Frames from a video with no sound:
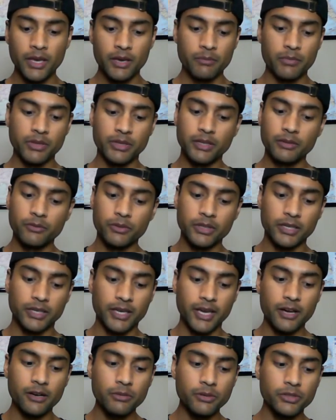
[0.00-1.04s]
But then when the
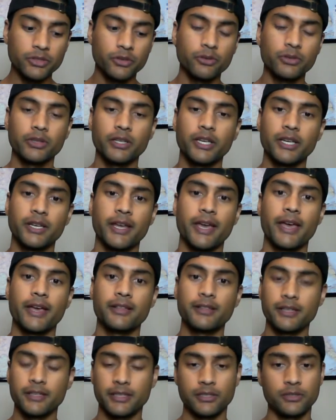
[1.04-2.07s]
Cowboys go and lay an egg
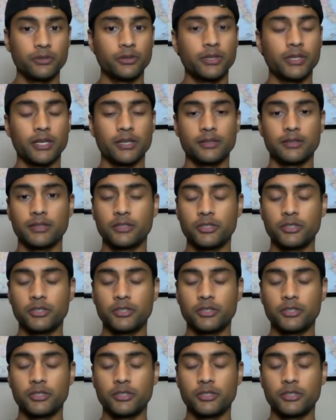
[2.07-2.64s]
like they do against the